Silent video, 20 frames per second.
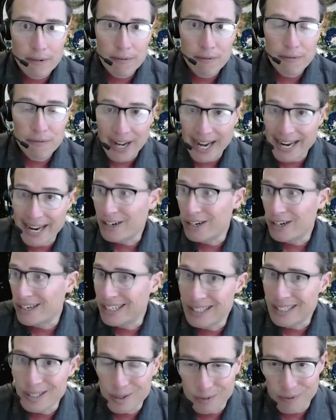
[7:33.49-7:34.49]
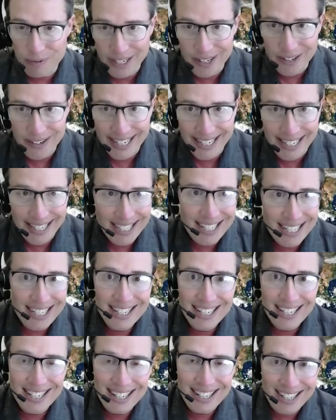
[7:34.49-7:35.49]
Fire is very
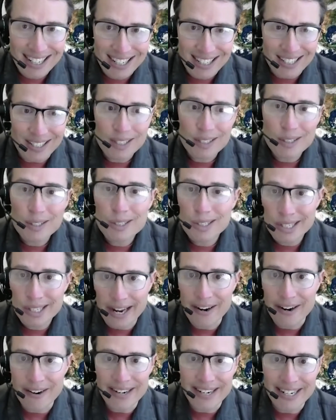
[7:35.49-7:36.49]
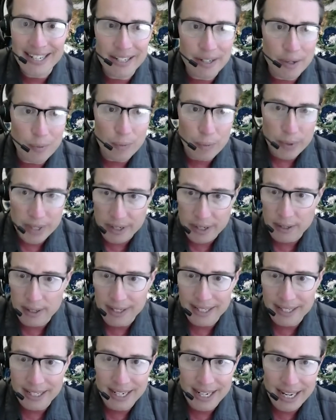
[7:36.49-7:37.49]
scary and real
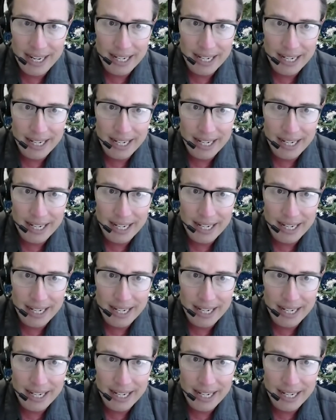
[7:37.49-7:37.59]
and